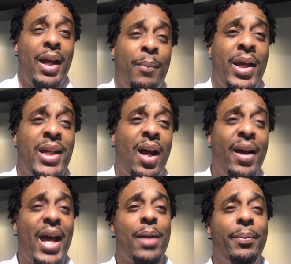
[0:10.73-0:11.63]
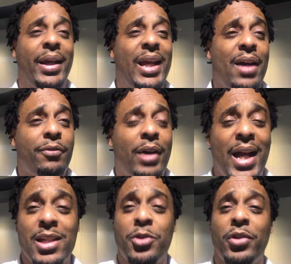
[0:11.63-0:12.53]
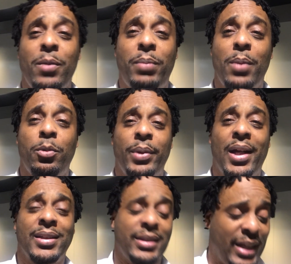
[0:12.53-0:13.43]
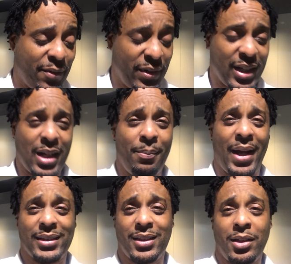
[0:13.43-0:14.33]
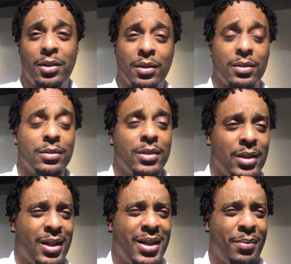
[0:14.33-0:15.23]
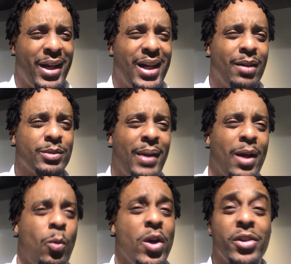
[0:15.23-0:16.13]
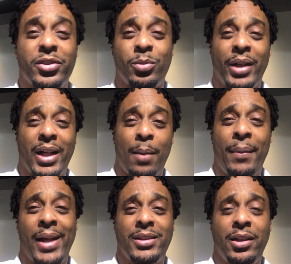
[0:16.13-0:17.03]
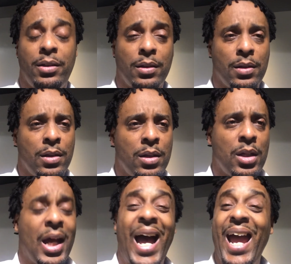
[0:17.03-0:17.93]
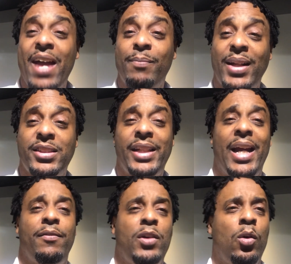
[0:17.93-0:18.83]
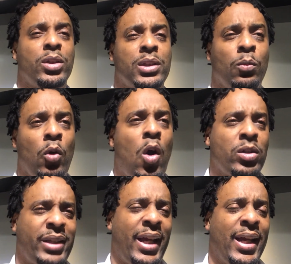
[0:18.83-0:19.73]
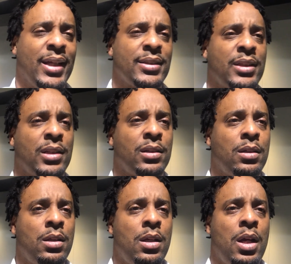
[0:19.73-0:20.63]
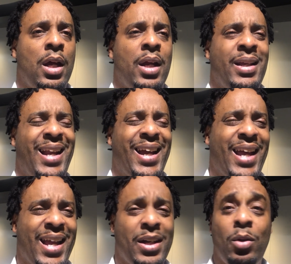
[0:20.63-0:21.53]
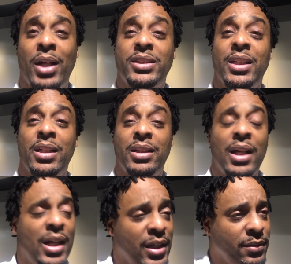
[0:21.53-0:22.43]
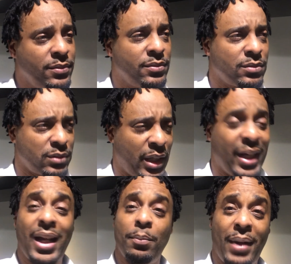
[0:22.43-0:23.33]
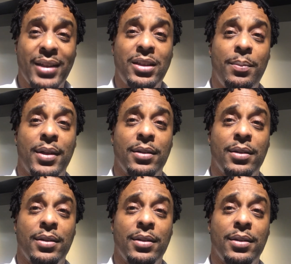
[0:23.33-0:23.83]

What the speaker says: Hey man, y'all gotta be careful how you treat people because it definitely come back to you. But it comes back worse when it come back to you. I had my share of doing some wrong things and that I kinda knew I shouldn't have done, and it come back to me.